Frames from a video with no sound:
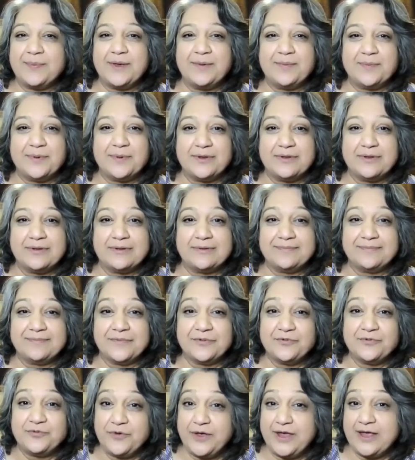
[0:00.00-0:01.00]
people
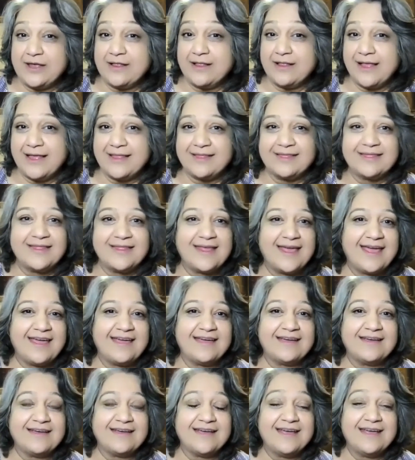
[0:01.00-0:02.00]
feel and
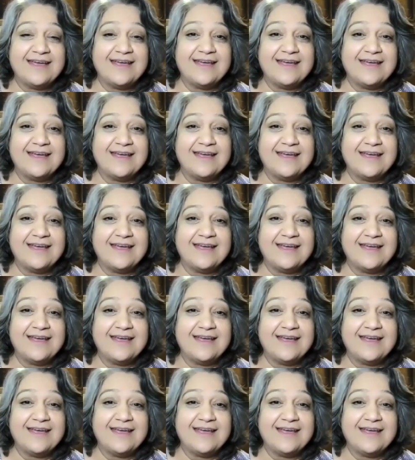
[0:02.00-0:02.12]
think.